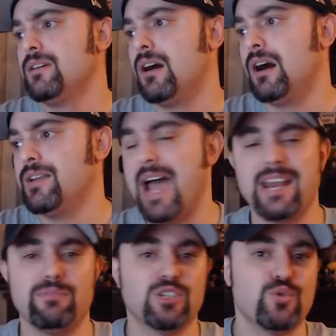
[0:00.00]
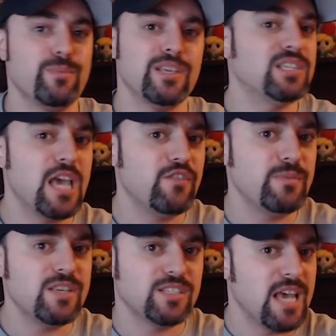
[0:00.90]
Uh, Natty was screaming, "Save
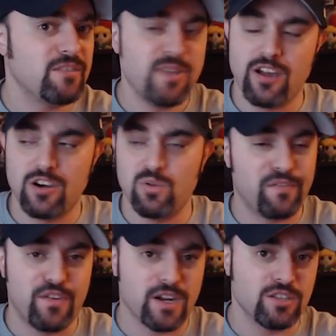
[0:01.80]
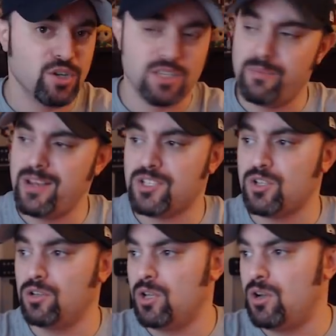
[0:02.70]
me, save me!" I don't know what fucking took Tamina
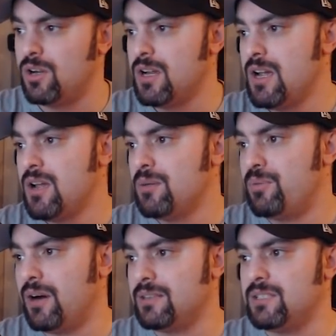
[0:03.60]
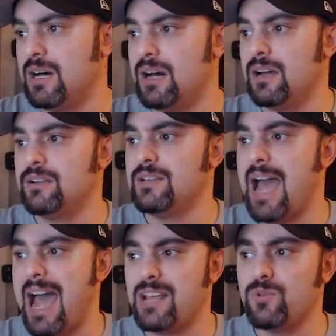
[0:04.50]
so long, but uh,
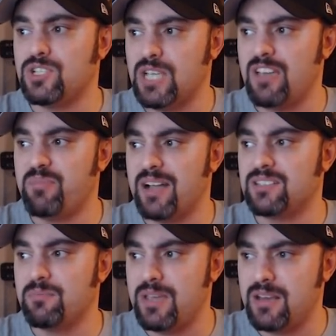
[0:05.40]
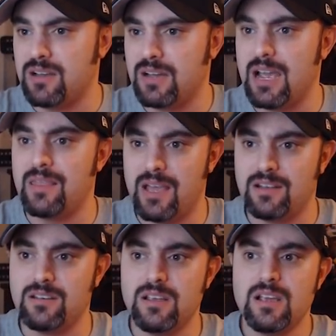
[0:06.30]
Natty was saved by Tamina, and
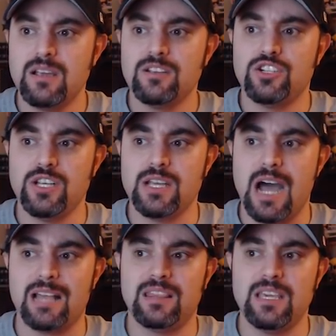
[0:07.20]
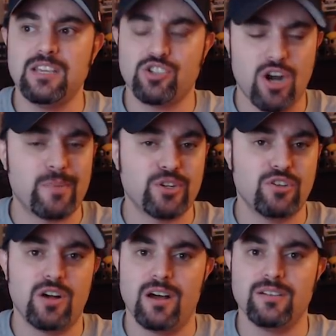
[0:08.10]
then she got the
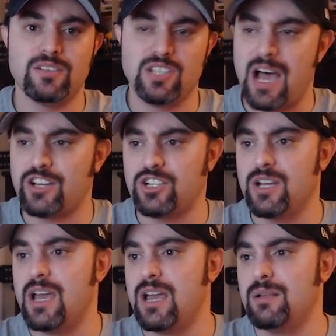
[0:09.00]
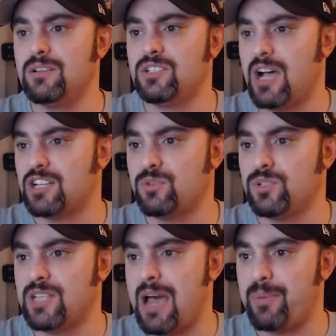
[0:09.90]
sharpshooter on Sasha, and Sasha was
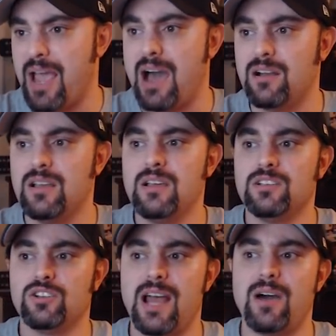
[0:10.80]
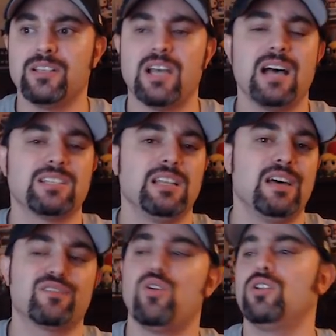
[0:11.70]
tapping out. So now it's Asuka
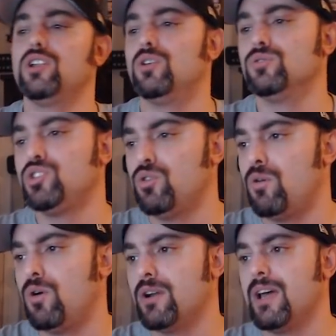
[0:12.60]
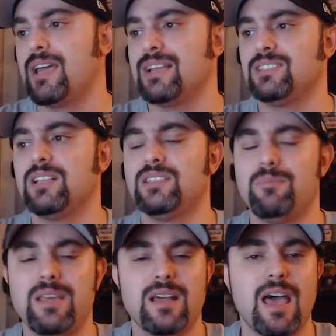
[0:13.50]
left all alone 201 against
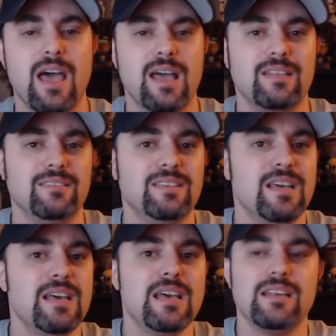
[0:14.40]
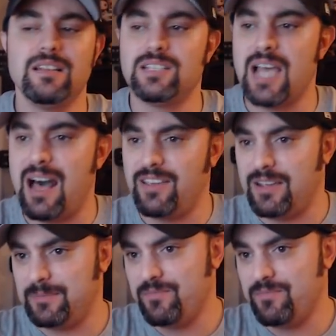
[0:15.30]
Tamina and Natalya.